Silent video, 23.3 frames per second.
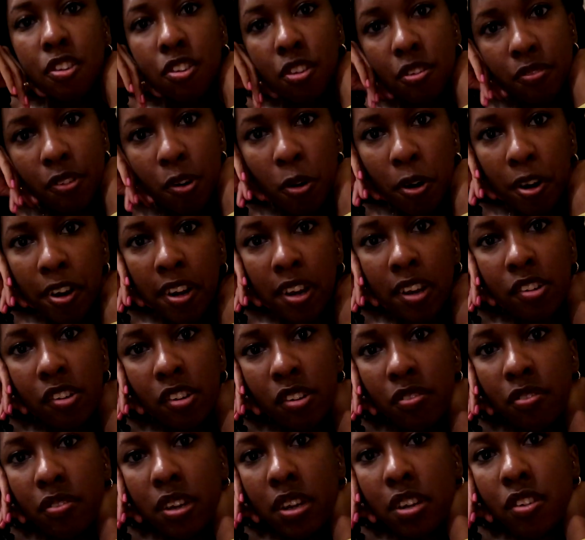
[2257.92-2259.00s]
So Cory and I
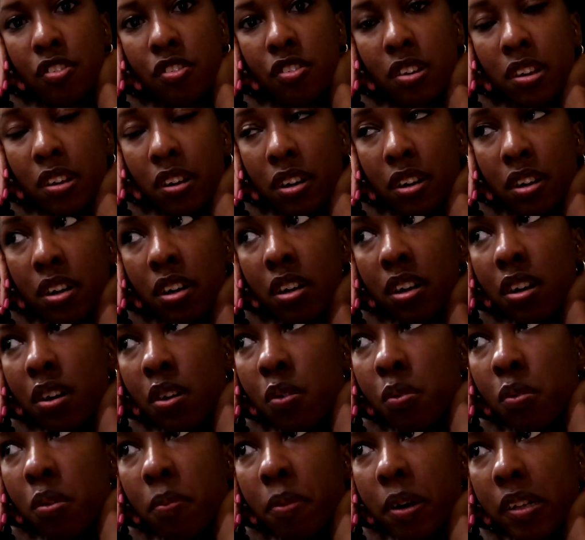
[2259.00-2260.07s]
just finished dinner.
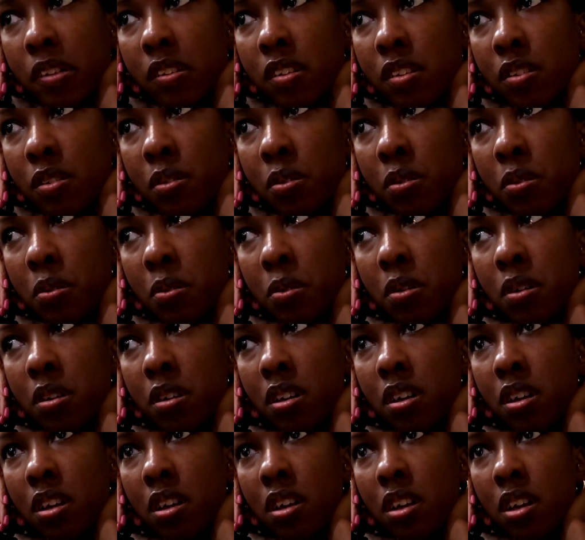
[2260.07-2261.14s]
We're about to
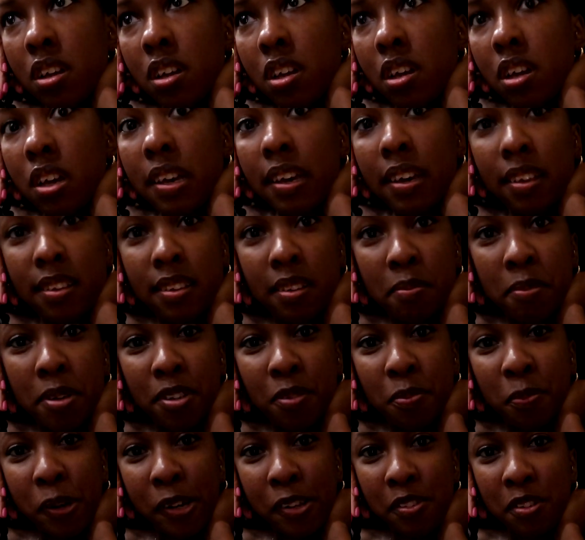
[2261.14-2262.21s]
get some
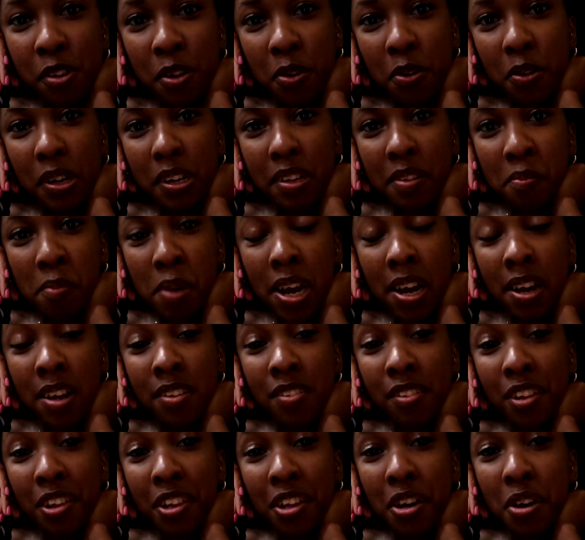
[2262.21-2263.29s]
espresso because my
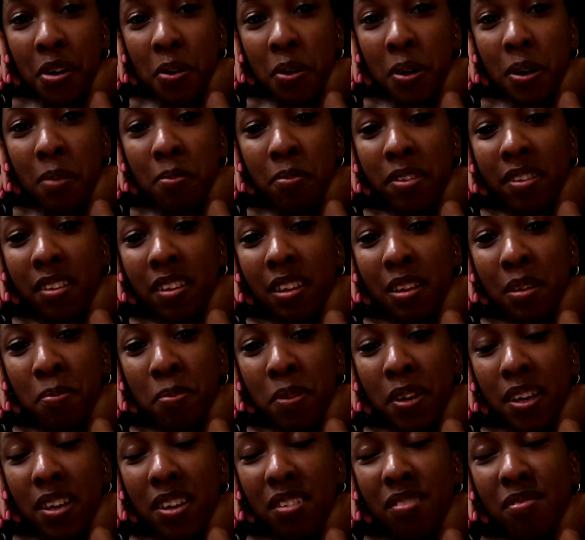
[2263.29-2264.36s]
eyes are low. I'm
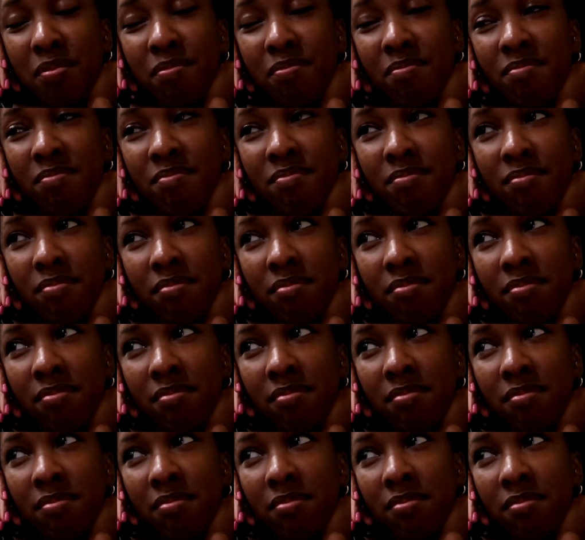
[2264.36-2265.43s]

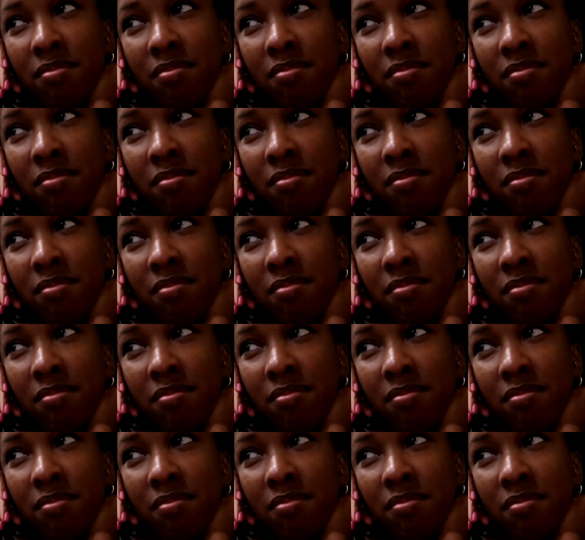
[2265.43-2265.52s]
sleepy.